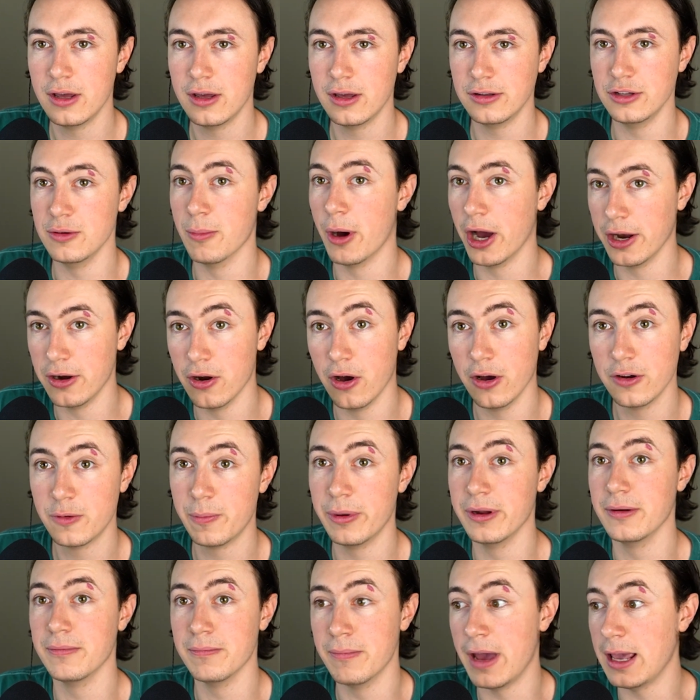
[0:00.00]
You might not,
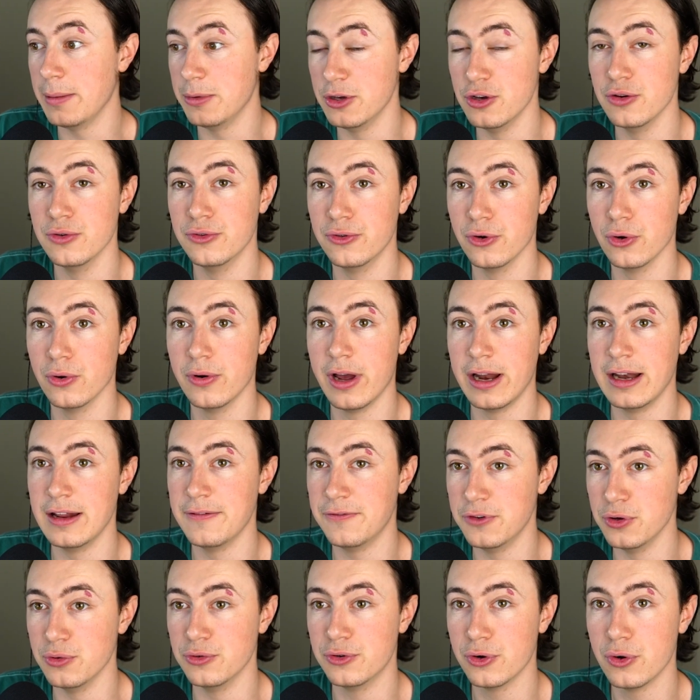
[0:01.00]
but maybe you do. And
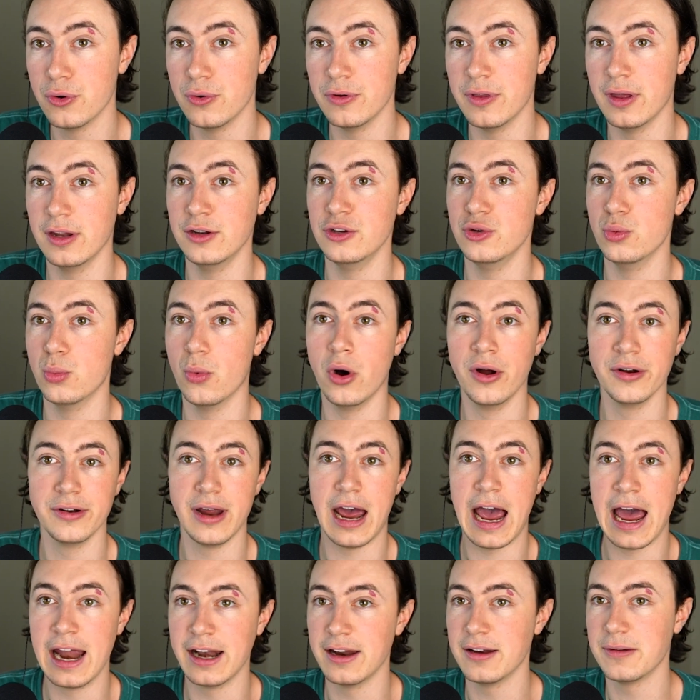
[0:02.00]
if you do, then you want
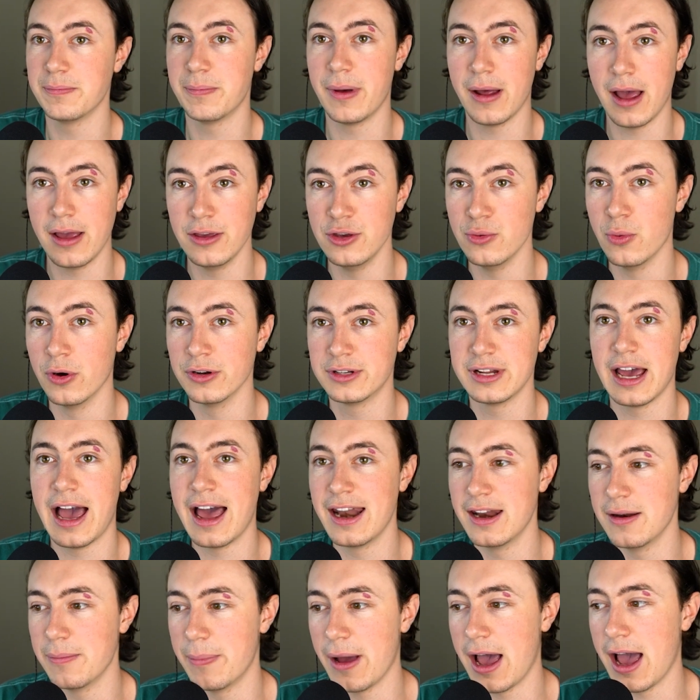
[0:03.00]
to add
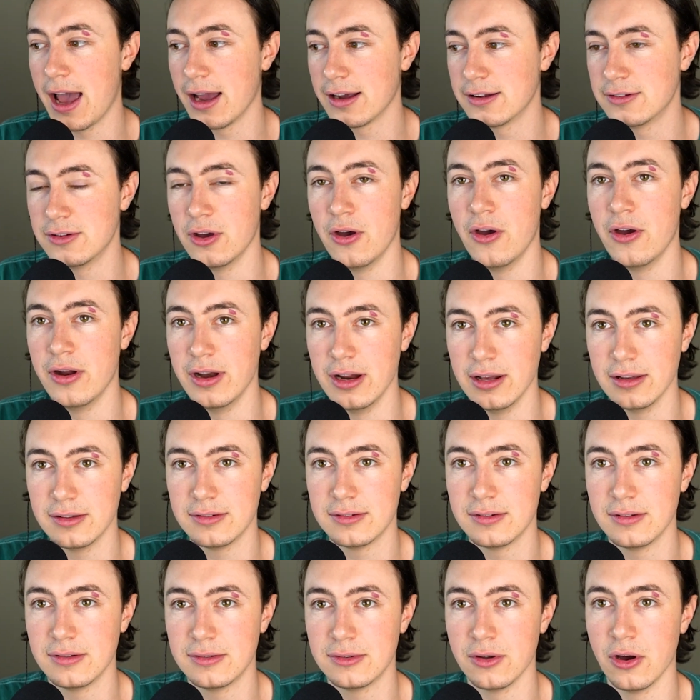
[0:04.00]
it back to
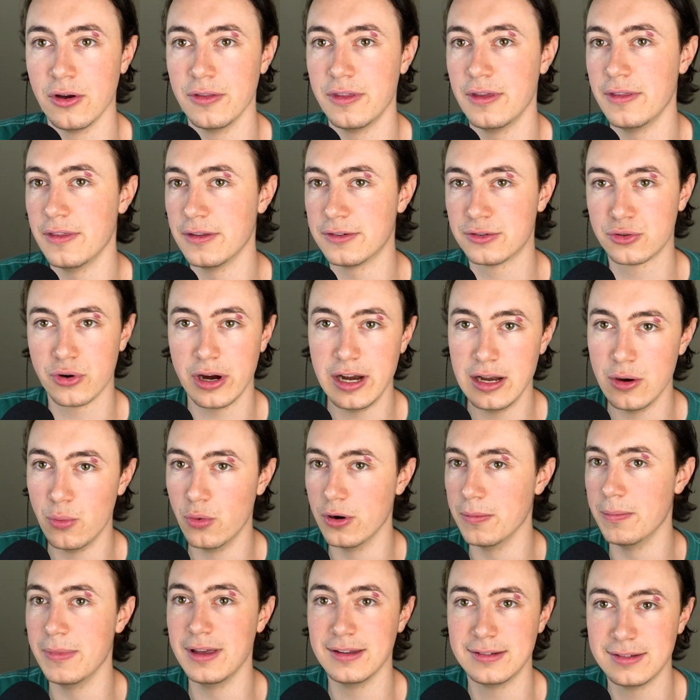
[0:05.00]
earnings. So then the screener
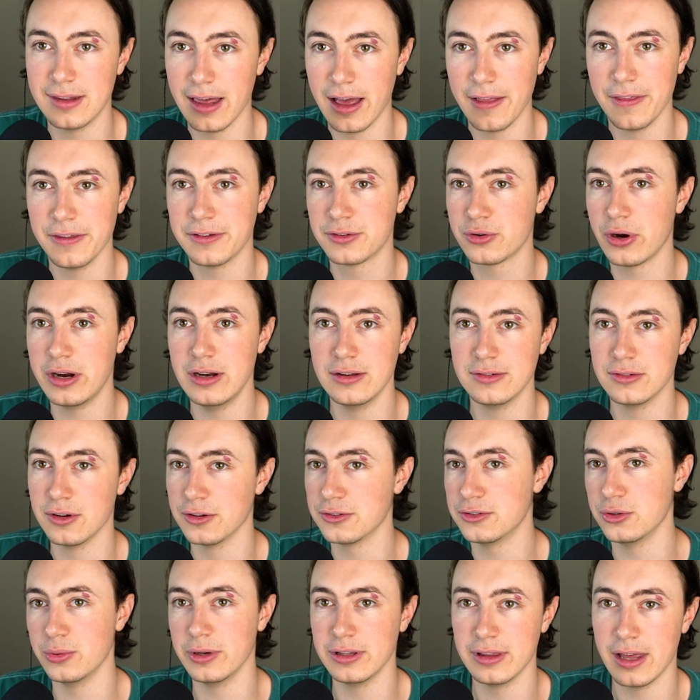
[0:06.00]
would miss that. The screener's
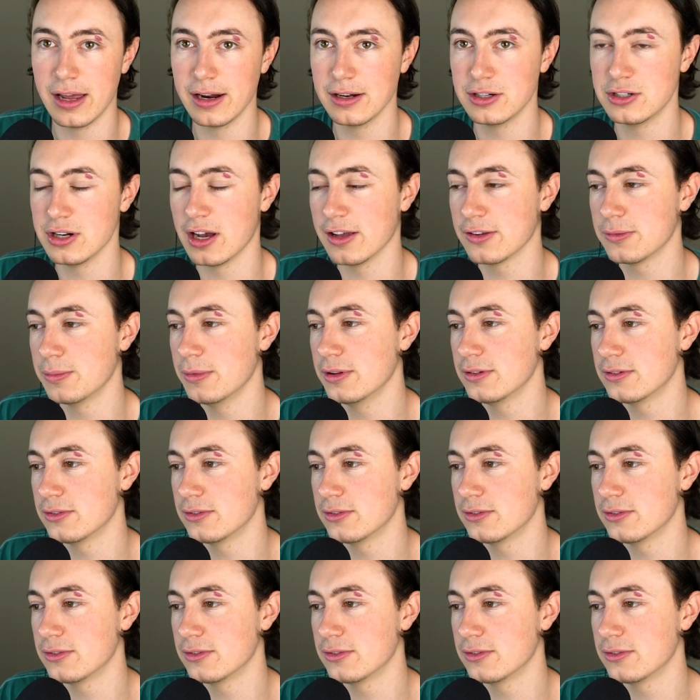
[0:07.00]
not doing that adjustment.